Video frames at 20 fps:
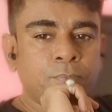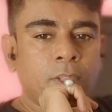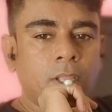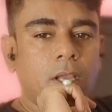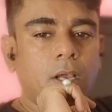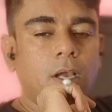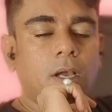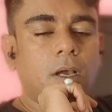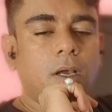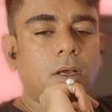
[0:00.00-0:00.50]

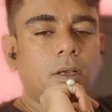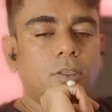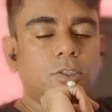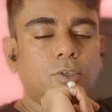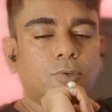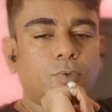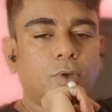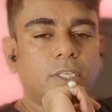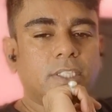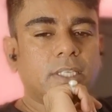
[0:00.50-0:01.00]

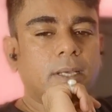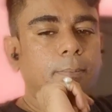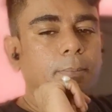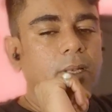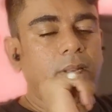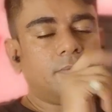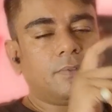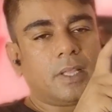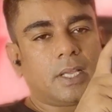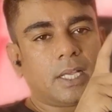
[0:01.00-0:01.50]
So for example,
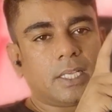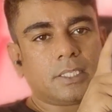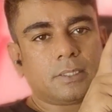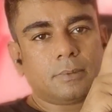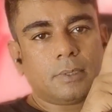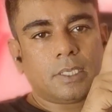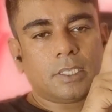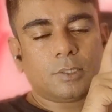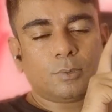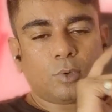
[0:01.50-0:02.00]
if the
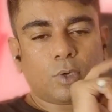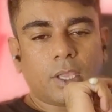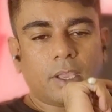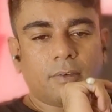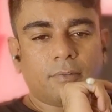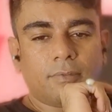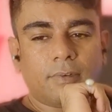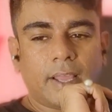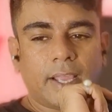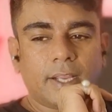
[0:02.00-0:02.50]
customer is booking
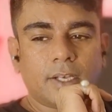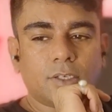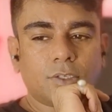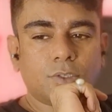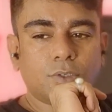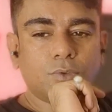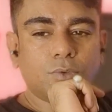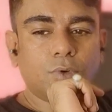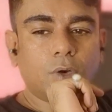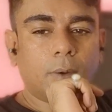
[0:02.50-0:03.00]
flight
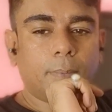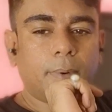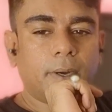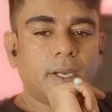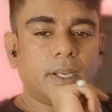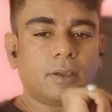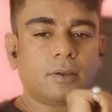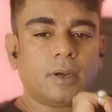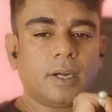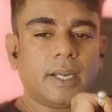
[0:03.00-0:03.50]
to a
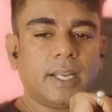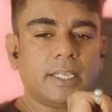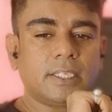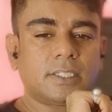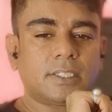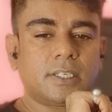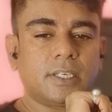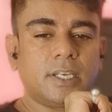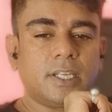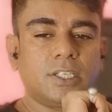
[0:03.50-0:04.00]
particular
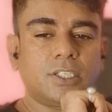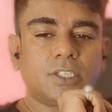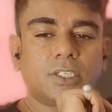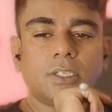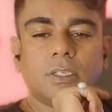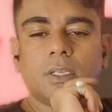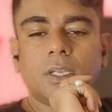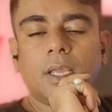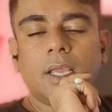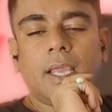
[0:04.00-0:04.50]

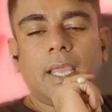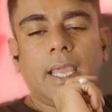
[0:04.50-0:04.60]
destination,